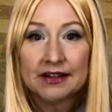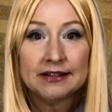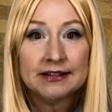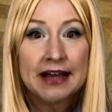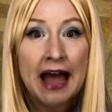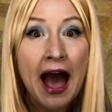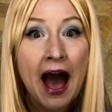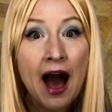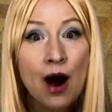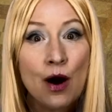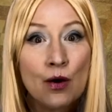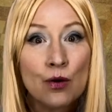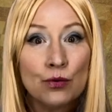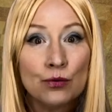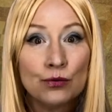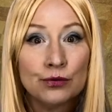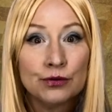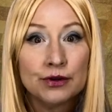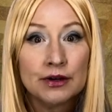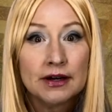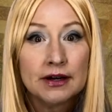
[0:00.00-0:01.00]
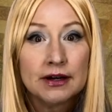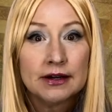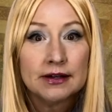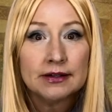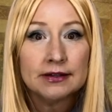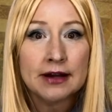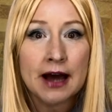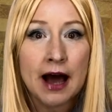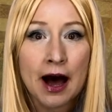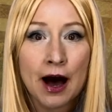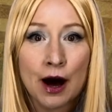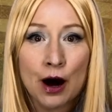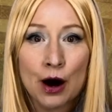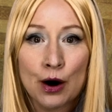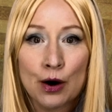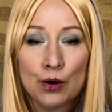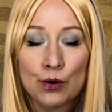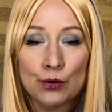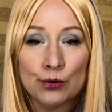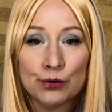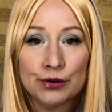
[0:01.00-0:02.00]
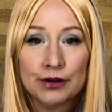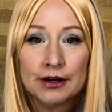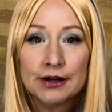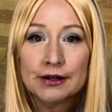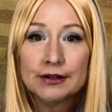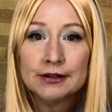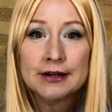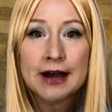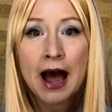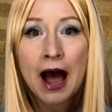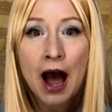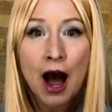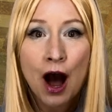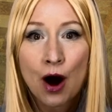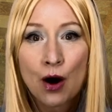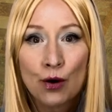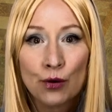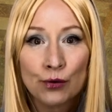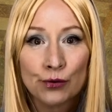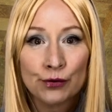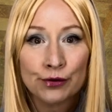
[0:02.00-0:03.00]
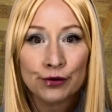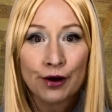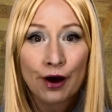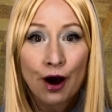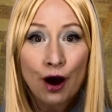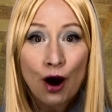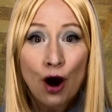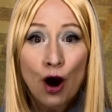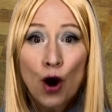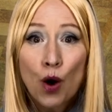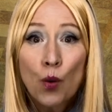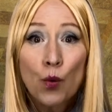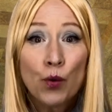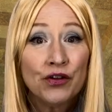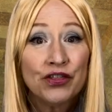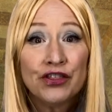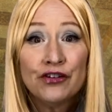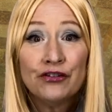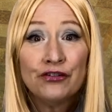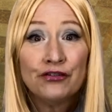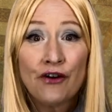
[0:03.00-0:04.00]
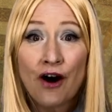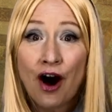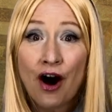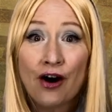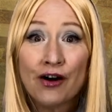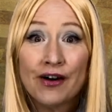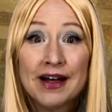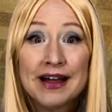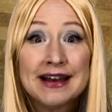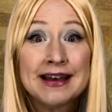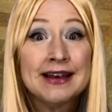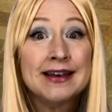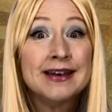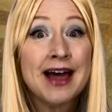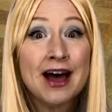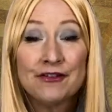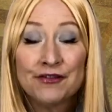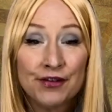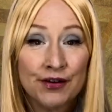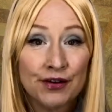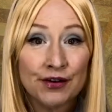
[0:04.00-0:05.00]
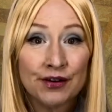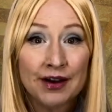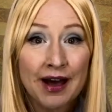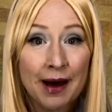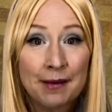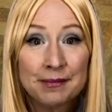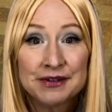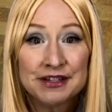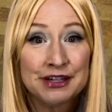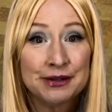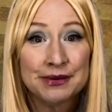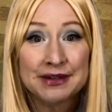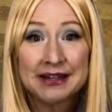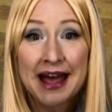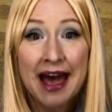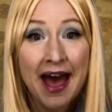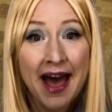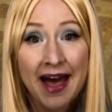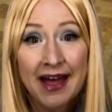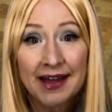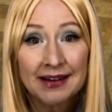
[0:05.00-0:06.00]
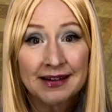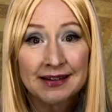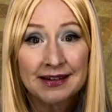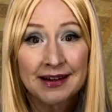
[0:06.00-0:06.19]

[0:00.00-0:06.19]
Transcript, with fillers: Down, down, down. Would the fall never come to an end?